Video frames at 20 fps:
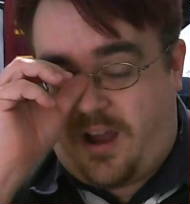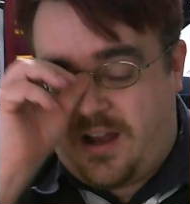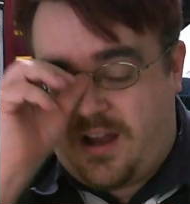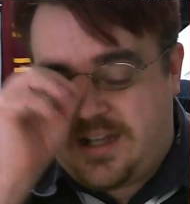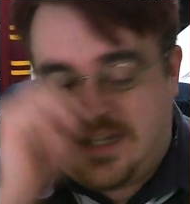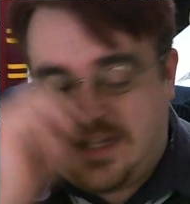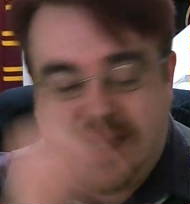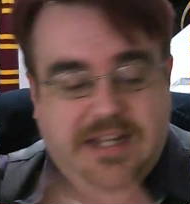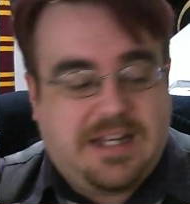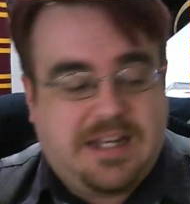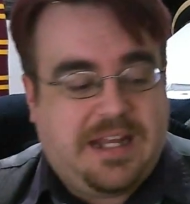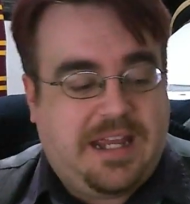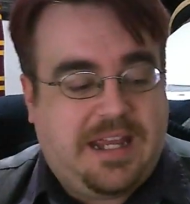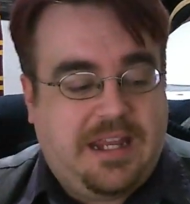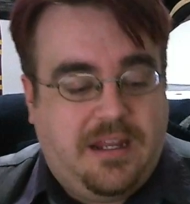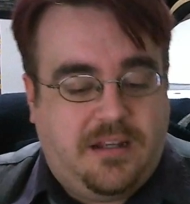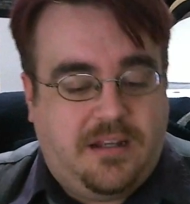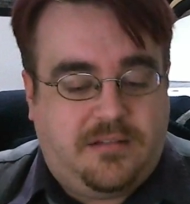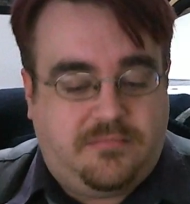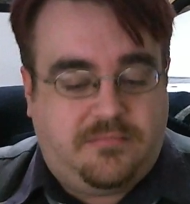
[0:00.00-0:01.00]

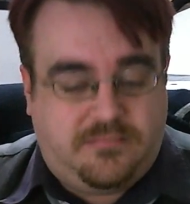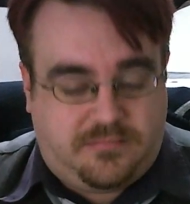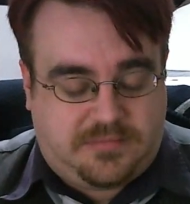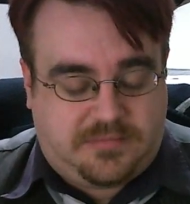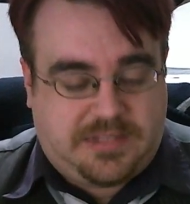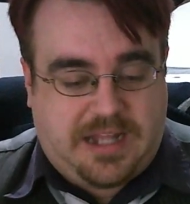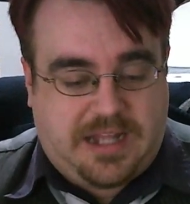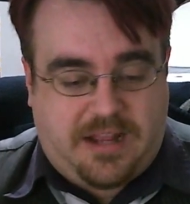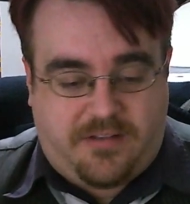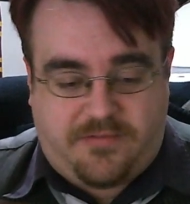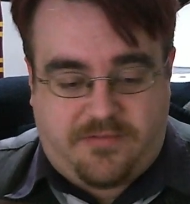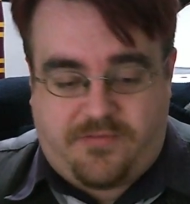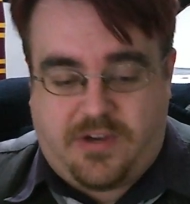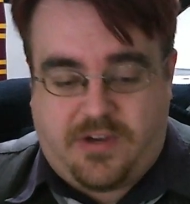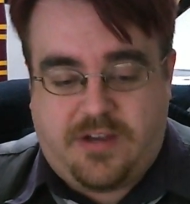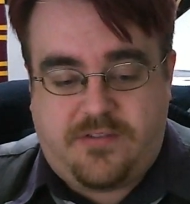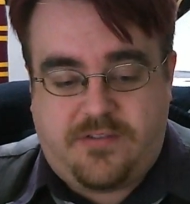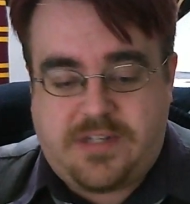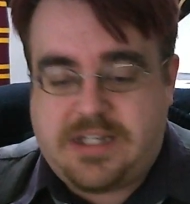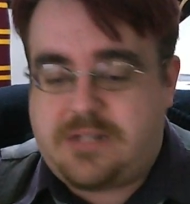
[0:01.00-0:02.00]
Ideally, that
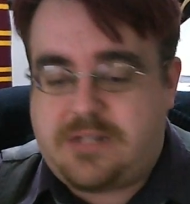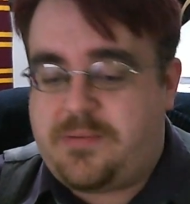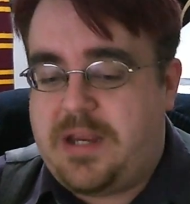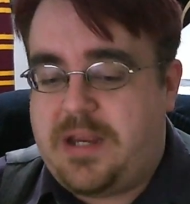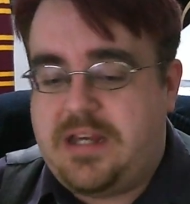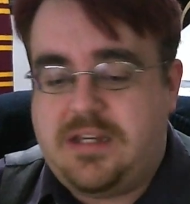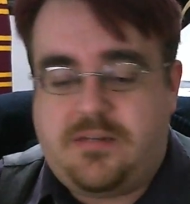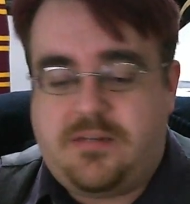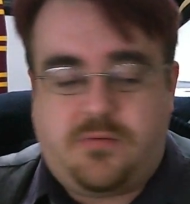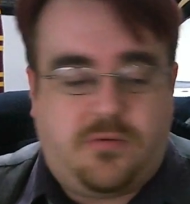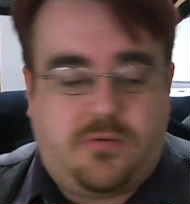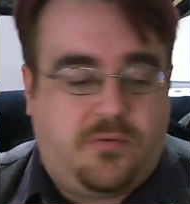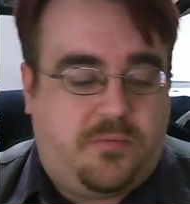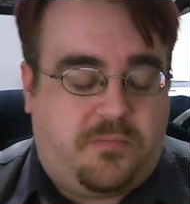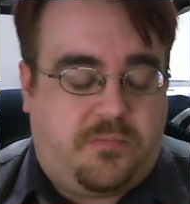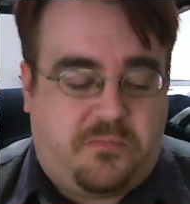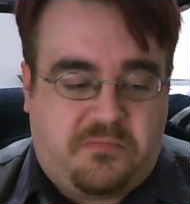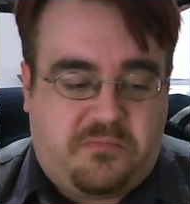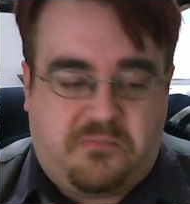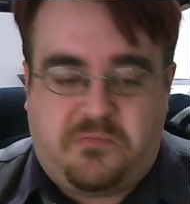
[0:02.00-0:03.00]
5 or 6 pages will
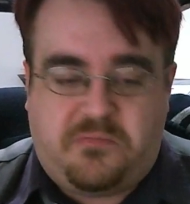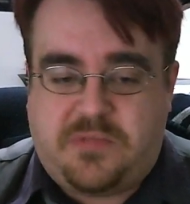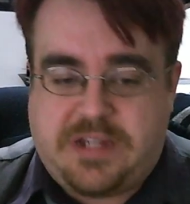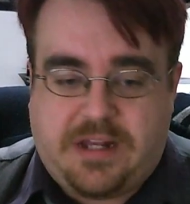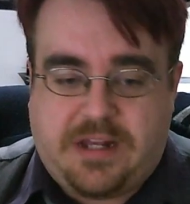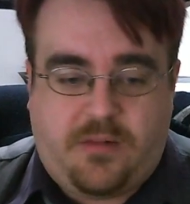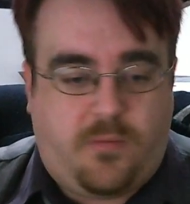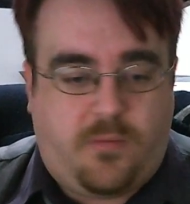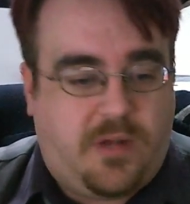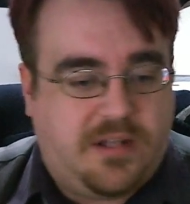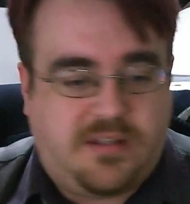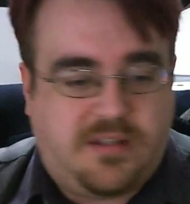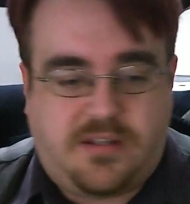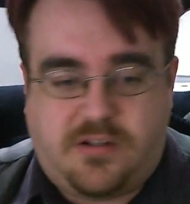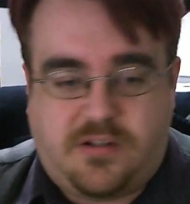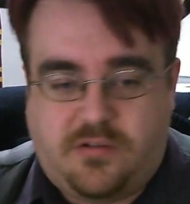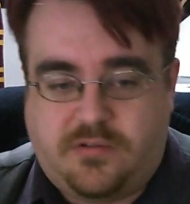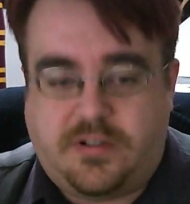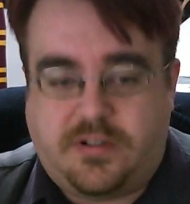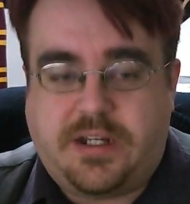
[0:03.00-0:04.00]
tell one
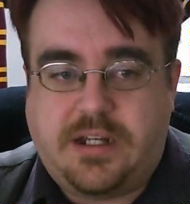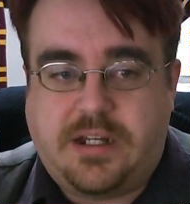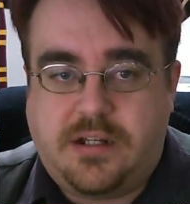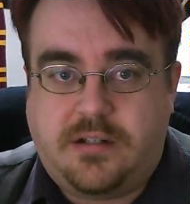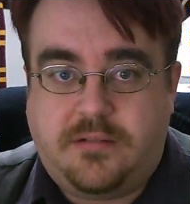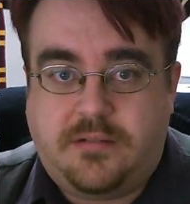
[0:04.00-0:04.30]
story.